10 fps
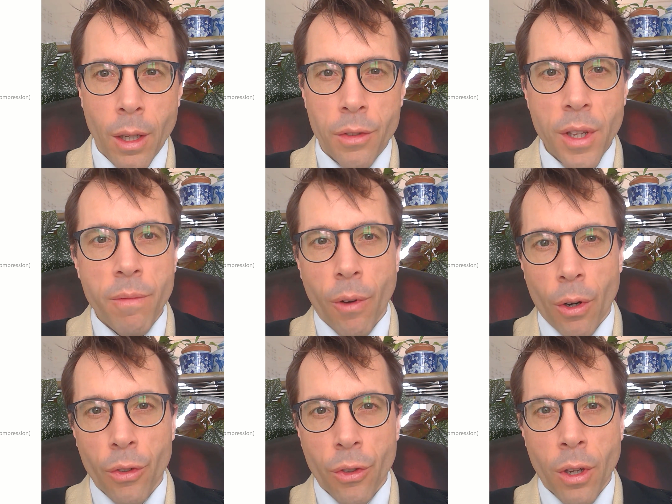Deep
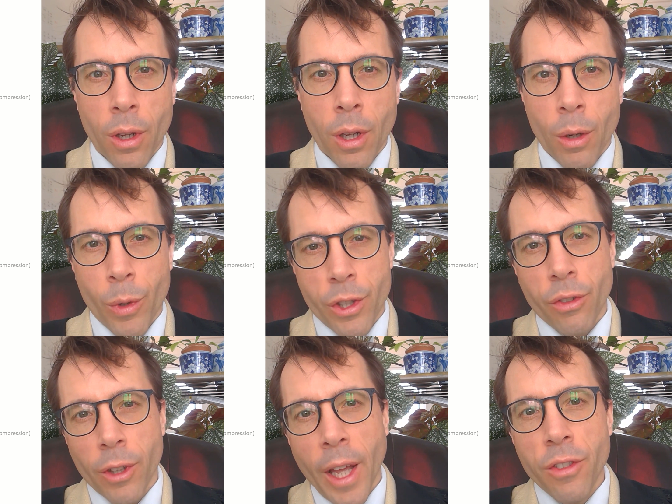forest, which
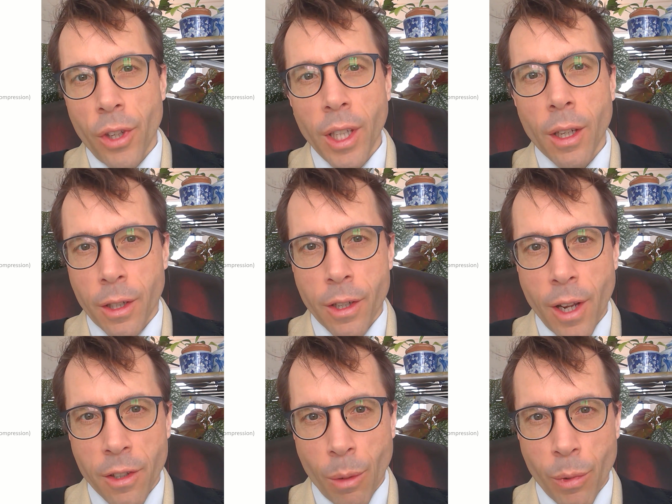is lazy and can
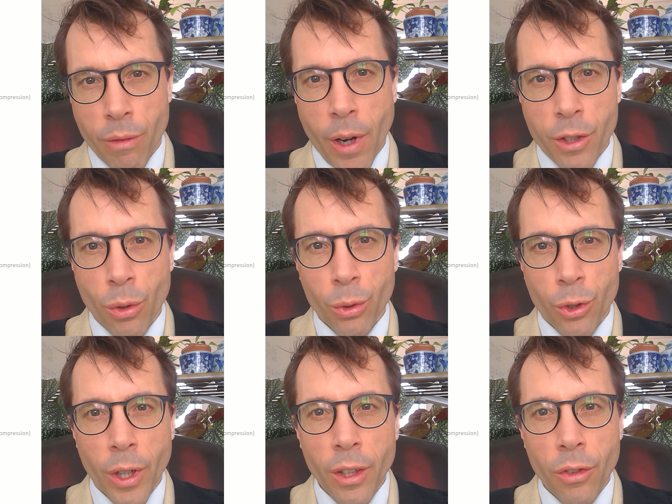end up with very tall
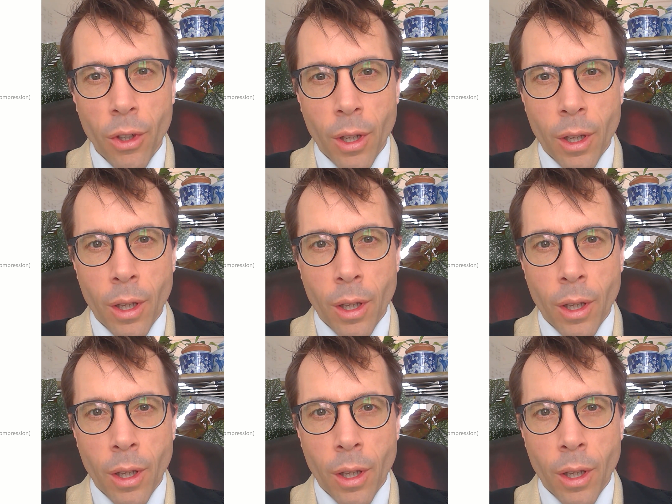trees.